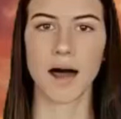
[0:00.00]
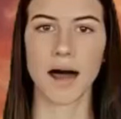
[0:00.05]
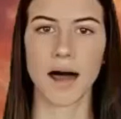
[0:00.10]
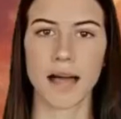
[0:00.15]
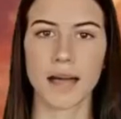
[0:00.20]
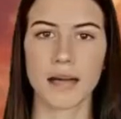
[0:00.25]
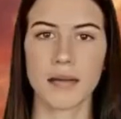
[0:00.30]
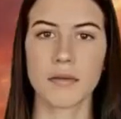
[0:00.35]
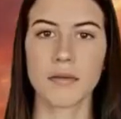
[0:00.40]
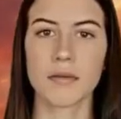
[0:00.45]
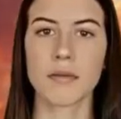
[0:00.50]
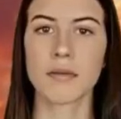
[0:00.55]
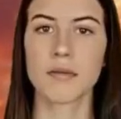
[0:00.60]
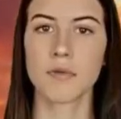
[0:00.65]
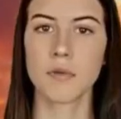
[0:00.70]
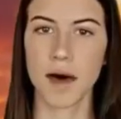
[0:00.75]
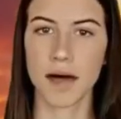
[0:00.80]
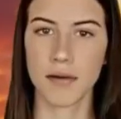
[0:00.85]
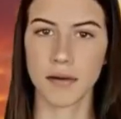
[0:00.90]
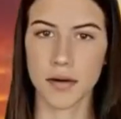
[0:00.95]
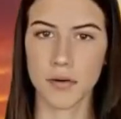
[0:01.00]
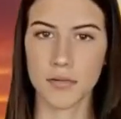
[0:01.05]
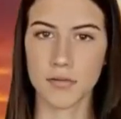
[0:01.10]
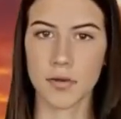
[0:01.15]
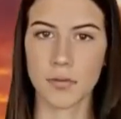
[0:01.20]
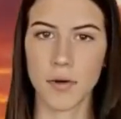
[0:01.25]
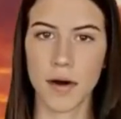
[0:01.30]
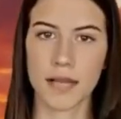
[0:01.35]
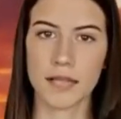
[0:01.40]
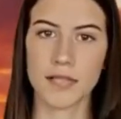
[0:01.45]
Hi. Welcome
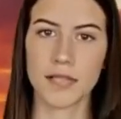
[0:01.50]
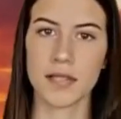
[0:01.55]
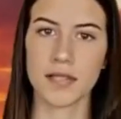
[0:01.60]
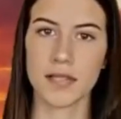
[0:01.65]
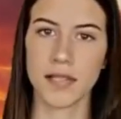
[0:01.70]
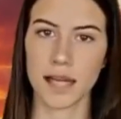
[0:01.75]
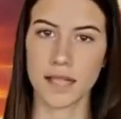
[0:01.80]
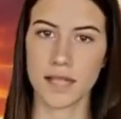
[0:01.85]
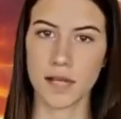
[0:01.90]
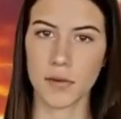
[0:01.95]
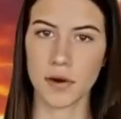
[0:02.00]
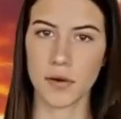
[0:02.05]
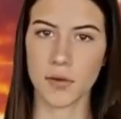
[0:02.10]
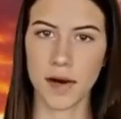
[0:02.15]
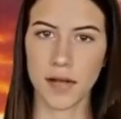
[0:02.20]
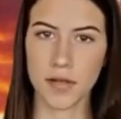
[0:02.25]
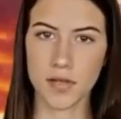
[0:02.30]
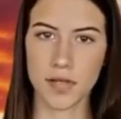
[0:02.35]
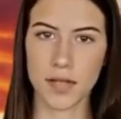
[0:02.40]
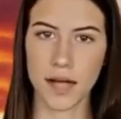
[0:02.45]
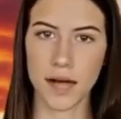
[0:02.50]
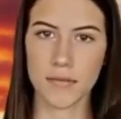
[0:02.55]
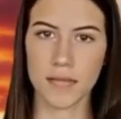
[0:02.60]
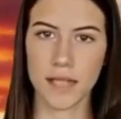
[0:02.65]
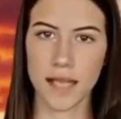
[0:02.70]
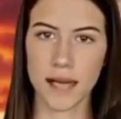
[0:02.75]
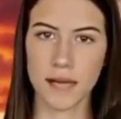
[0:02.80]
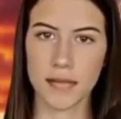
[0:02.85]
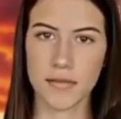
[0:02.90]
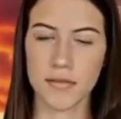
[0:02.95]
to A to Z Immigration
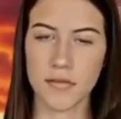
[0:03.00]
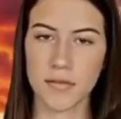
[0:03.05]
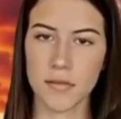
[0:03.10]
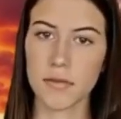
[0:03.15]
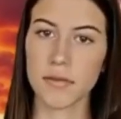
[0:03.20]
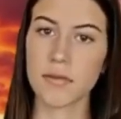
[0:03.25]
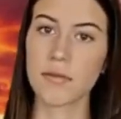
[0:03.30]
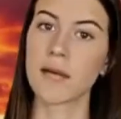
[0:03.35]
Updates.